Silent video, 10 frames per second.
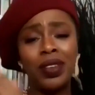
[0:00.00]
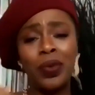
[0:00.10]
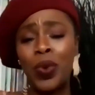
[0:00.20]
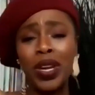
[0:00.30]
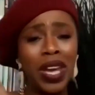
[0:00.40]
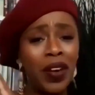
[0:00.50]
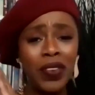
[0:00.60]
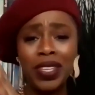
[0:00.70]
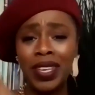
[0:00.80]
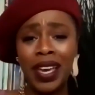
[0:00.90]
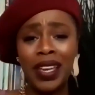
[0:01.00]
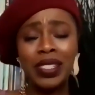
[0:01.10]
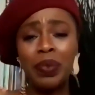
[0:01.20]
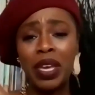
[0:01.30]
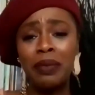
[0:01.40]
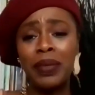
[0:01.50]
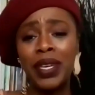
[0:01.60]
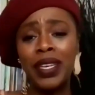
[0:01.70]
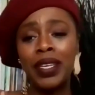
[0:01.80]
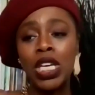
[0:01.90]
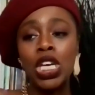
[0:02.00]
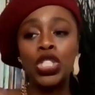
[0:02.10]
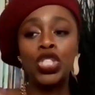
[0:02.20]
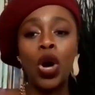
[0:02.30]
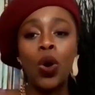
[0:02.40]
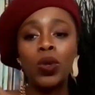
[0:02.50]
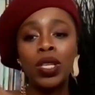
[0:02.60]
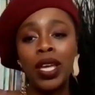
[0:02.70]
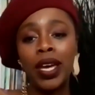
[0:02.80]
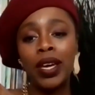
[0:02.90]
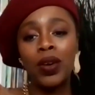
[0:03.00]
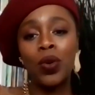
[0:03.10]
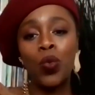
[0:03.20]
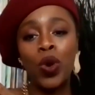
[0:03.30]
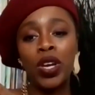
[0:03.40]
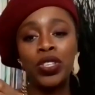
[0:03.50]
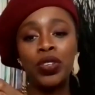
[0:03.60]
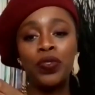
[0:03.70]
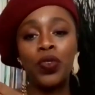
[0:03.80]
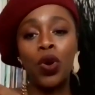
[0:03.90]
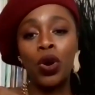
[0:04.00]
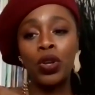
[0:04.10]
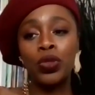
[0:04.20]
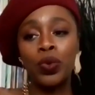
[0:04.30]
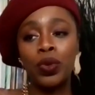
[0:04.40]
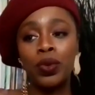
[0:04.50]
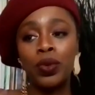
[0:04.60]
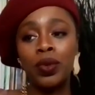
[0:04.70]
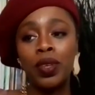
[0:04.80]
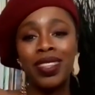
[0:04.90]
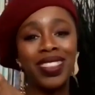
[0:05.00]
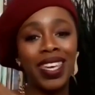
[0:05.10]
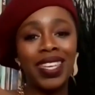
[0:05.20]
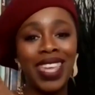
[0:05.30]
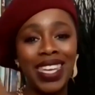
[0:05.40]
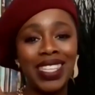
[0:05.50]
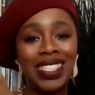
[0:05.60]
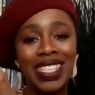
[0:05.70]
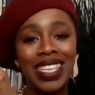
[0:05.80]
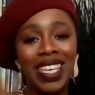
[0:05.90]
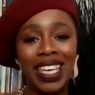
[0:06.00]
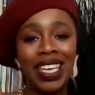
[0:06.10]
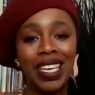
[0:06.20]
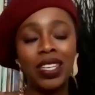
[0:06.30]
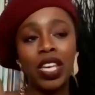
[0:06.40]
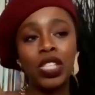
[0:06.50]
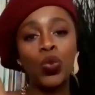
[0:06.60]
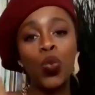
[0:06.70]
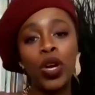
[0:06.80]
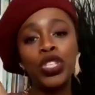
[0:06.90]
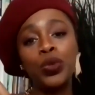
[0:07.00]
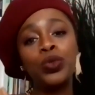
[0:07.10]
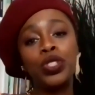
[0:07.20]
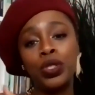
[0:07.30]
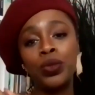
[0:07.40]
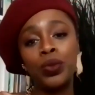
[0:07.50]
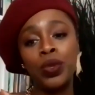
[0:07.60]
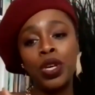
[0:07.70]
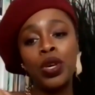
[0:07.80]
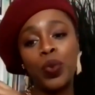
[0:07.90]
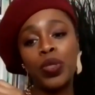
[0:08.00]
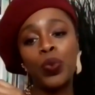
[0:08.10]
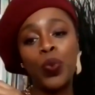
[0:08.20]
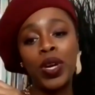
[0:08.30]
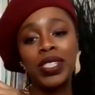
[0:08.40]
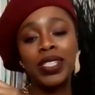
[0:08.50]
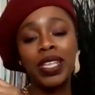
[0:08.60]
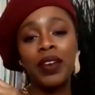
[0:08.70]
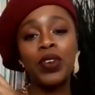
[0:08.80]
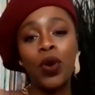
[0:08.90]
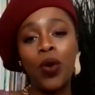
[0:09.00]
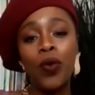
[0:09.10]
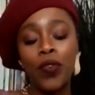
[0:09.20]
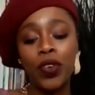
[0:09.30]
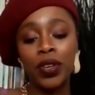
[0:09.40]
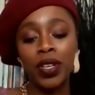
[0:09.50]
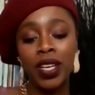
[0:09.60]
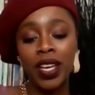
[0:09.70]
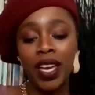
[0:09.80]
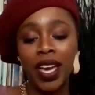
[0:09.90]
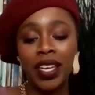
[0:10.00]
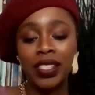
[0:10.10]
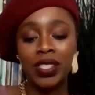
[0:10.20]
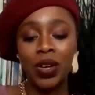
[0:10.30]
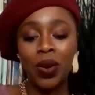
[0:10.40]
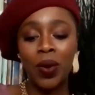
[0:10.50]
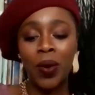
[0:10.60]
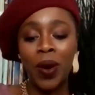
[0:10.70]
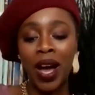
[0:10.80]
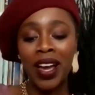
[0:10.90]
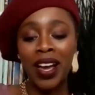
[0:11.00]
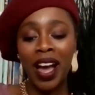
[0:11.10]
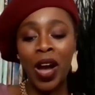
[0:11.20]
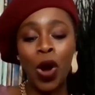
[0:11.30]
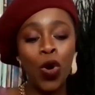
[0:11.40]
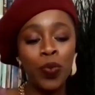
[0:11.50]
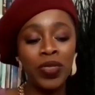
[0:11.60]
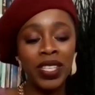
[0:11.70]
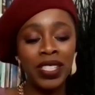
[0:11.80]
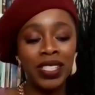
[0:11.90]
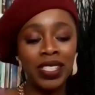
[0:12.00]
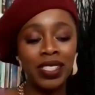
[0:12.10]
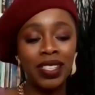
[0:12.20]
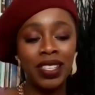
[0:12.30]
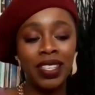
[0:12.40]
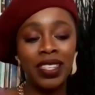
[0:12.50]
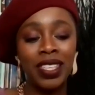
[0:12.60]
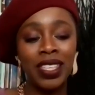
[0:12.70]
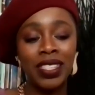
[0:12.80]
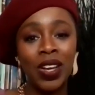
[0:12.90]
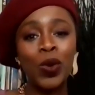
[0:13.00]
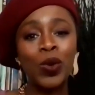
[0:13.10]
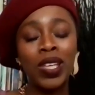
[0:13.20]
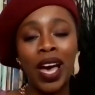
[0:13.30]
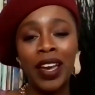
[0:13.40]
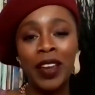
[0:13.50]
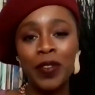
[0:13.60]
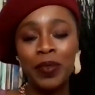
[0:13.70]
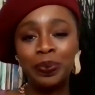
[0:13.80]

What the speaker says: Whatever the case may be, don't let what you've gone through think that is the end. It's what you do with what's left over. And so I hope this her life